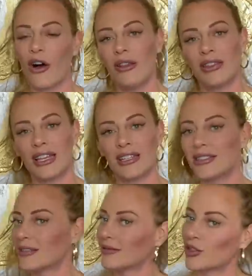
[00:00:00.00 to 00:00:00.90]
all
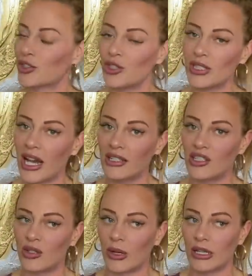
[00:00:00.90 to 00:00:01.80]
things, there's two sides
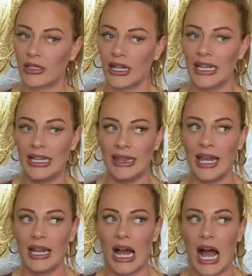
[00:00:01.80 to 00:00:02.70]
to it, in
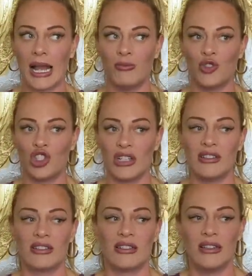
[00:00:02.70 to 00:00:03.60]
that I'm
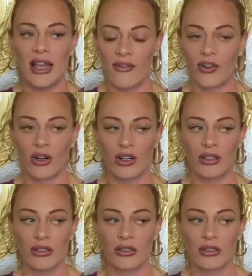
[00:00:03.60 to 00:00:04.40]
just never